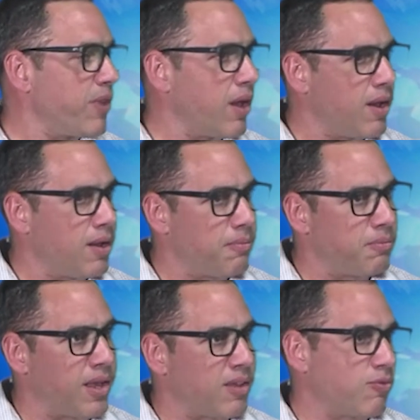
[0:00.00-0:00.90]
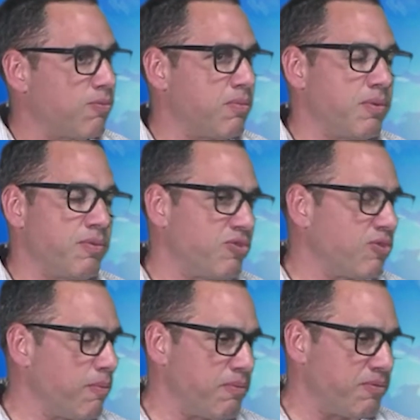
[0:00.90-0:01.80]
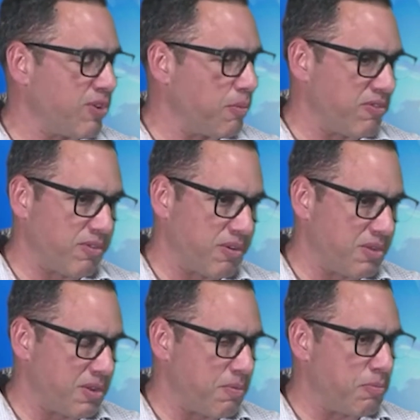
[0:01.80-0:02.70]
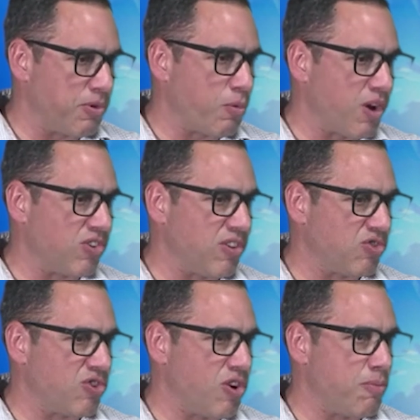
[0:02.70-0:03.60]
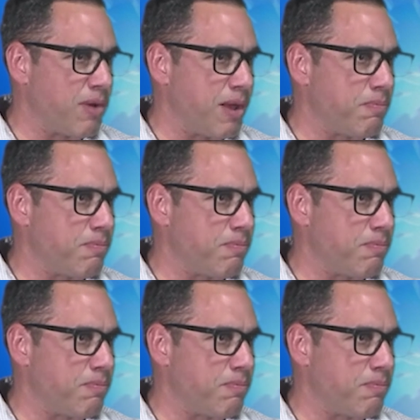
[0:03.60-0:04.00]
Um, like some, some of the, the people watching the show might